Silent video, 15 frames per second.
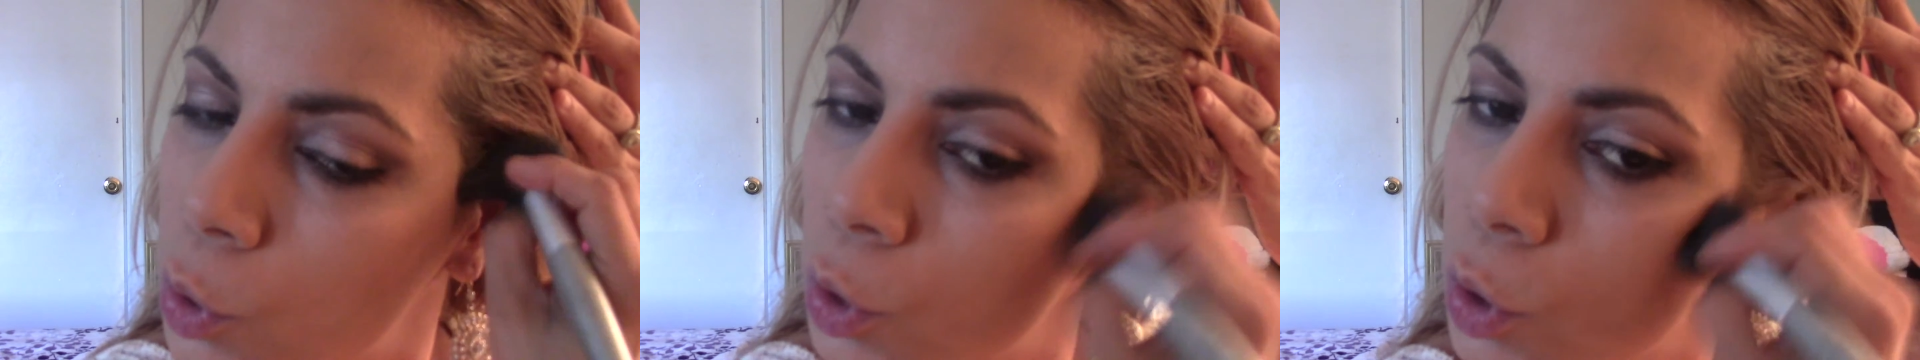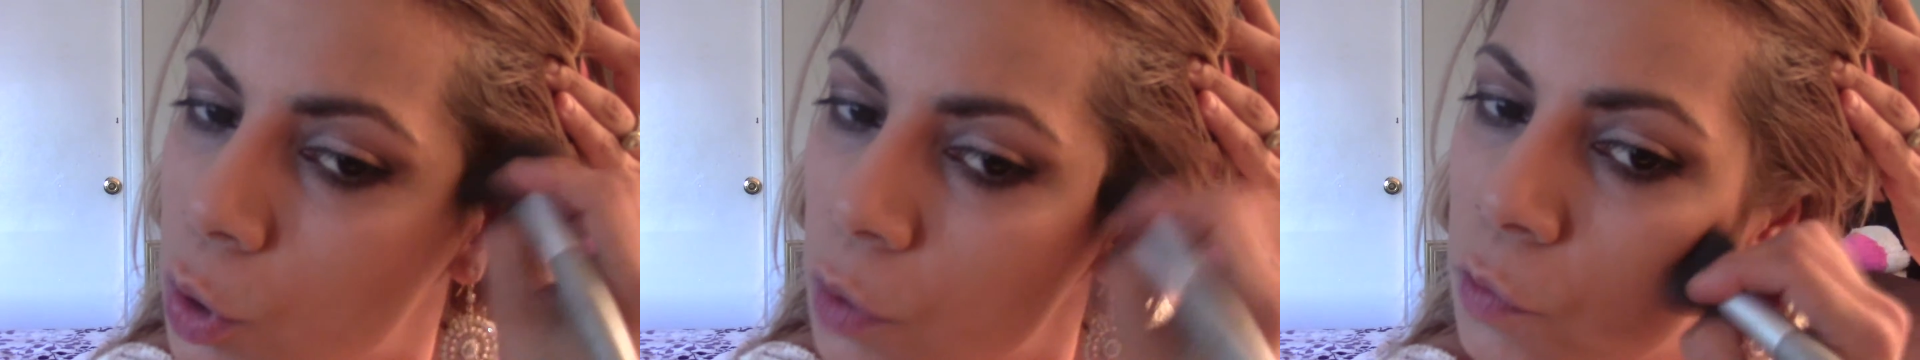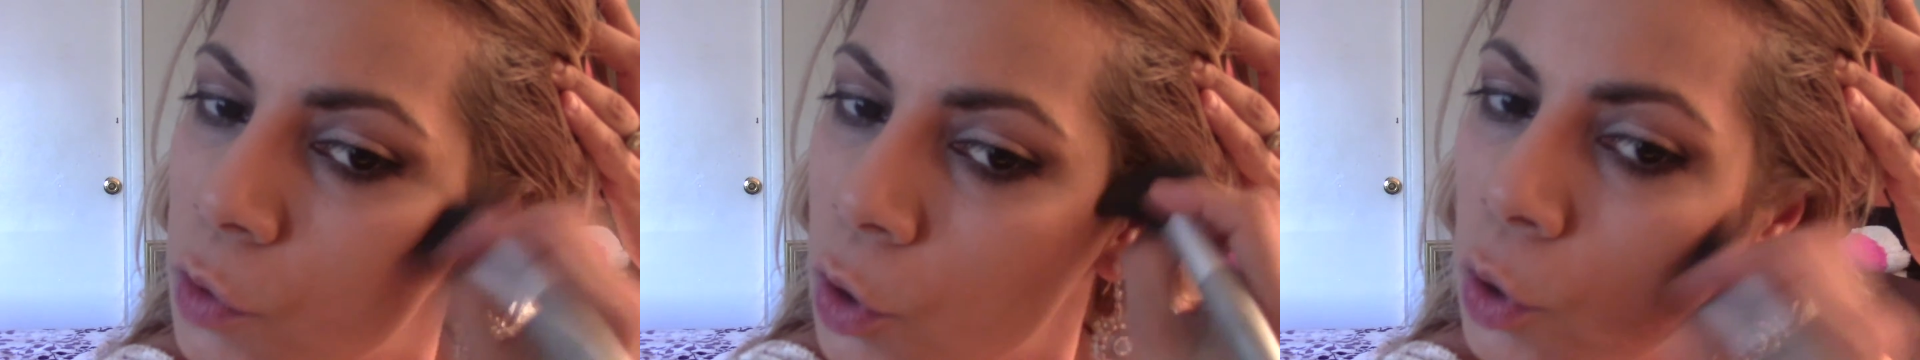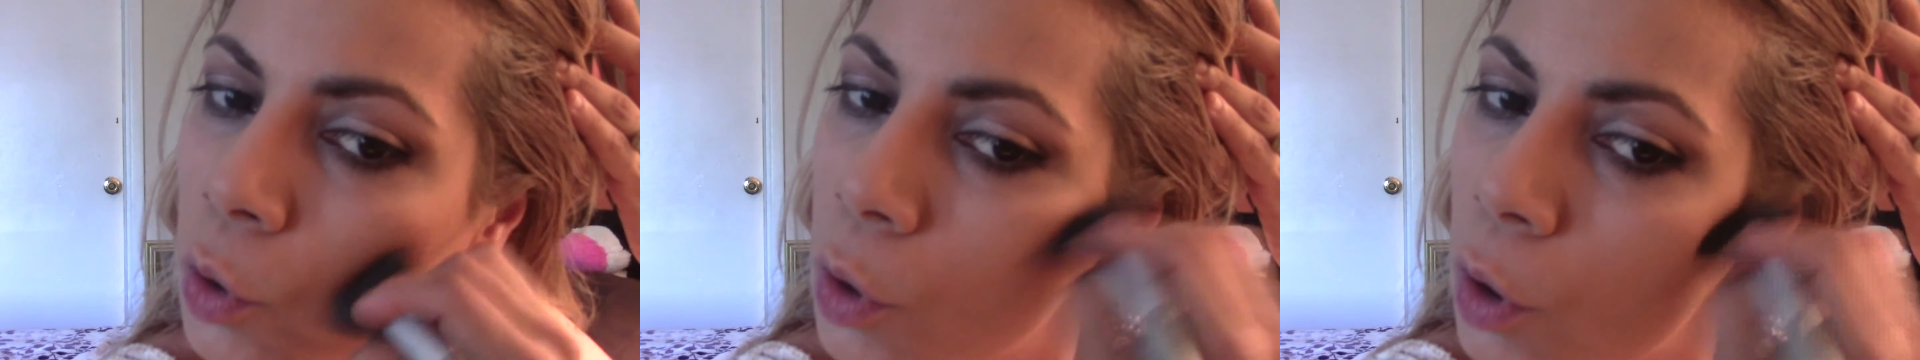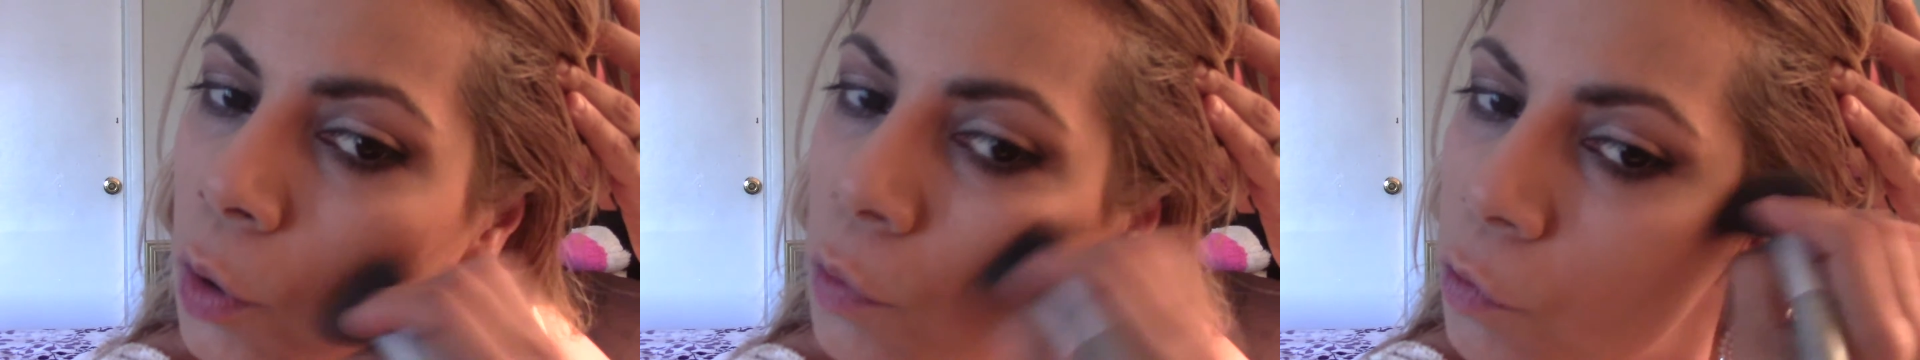This gives you
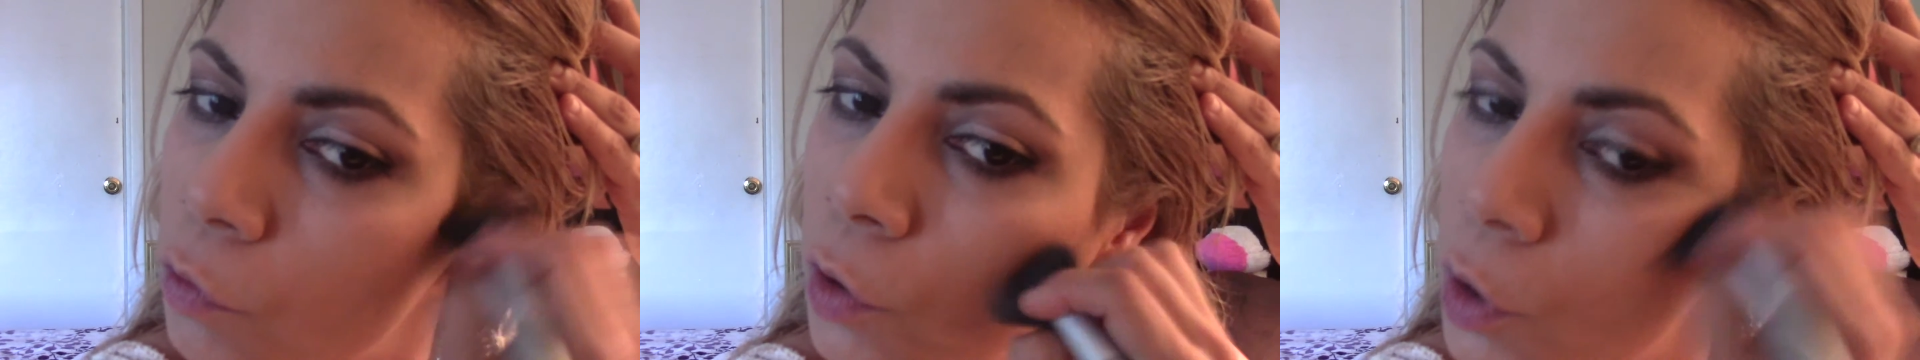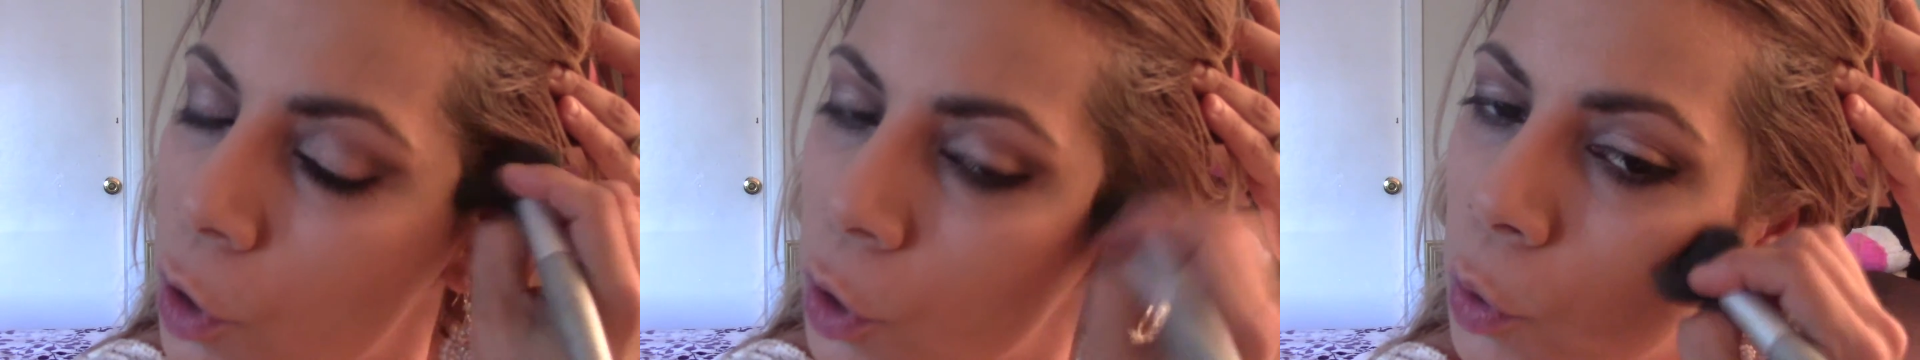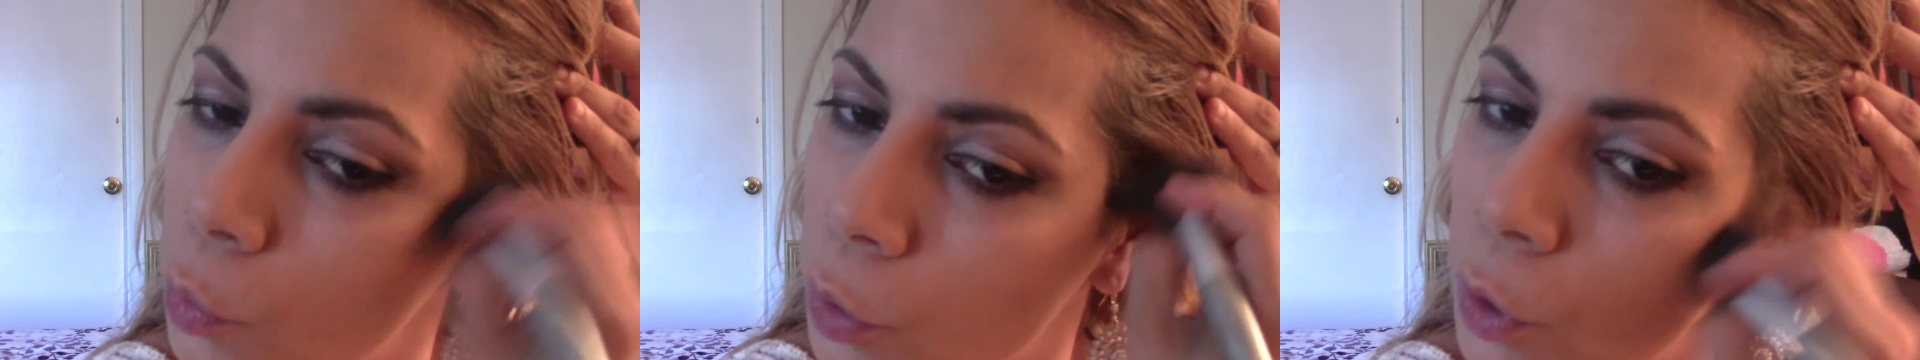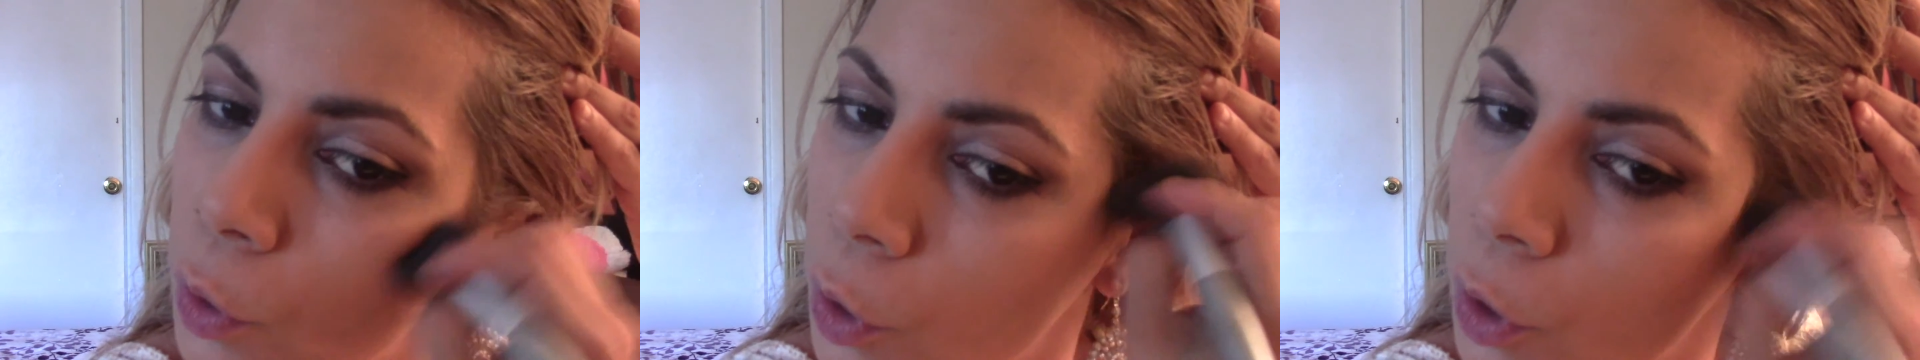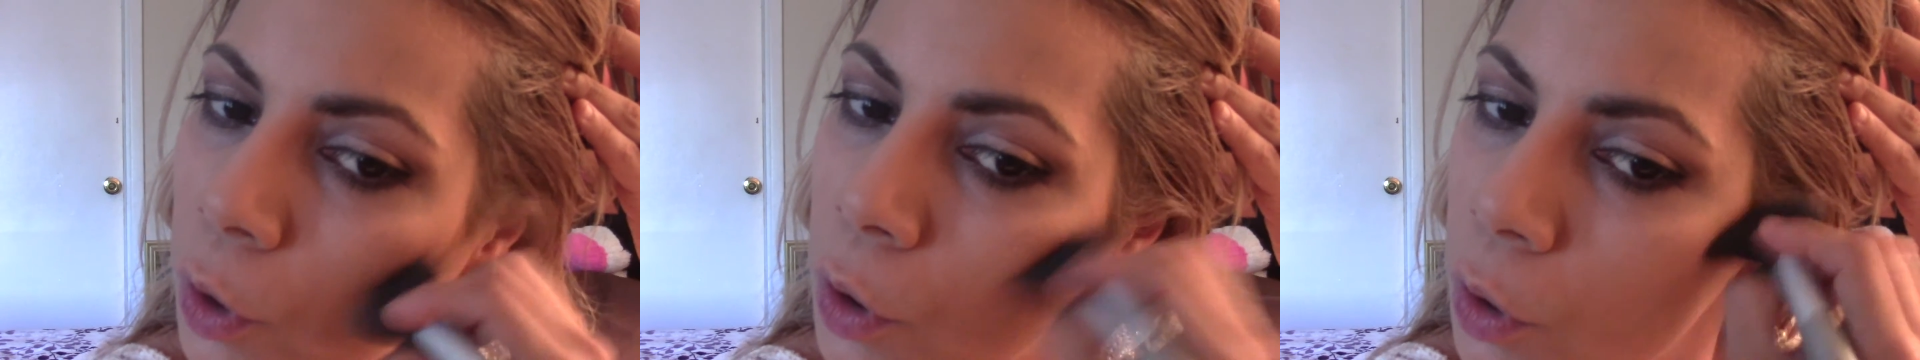a really golden
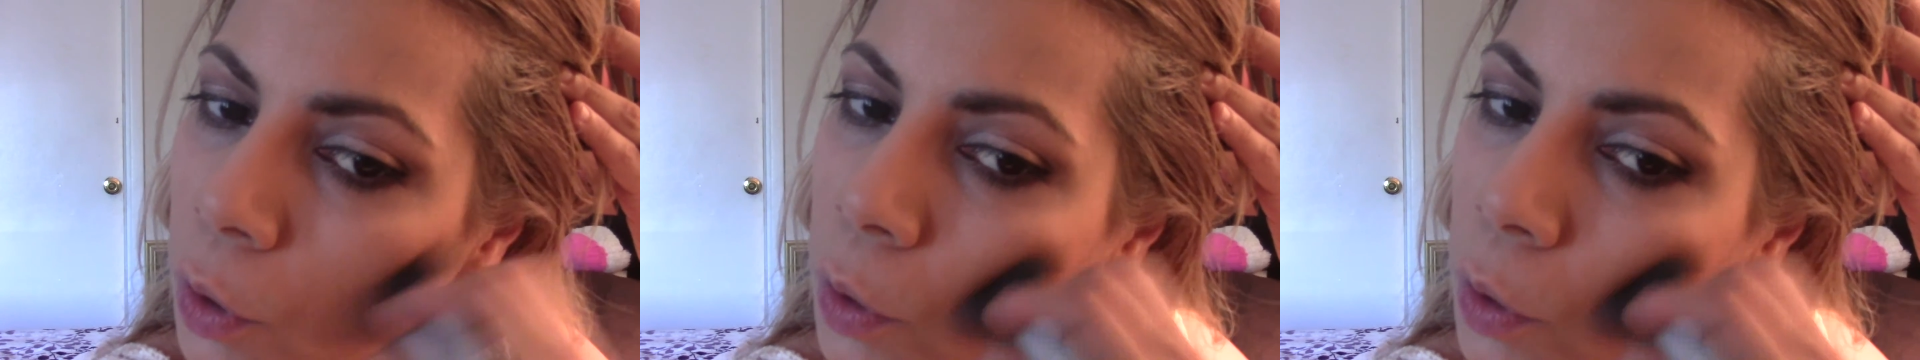look.